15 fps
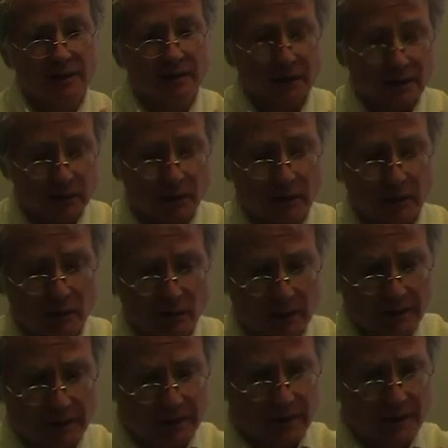So that's a real
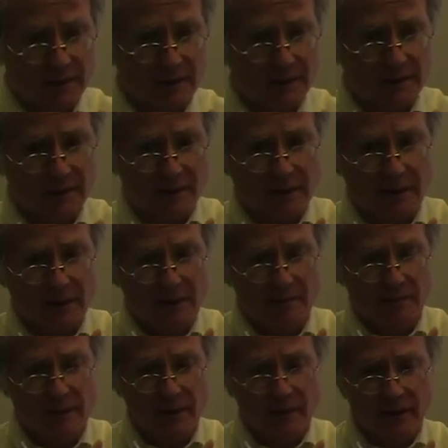question.
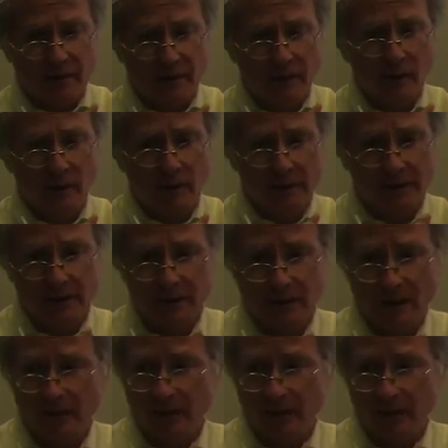The laws in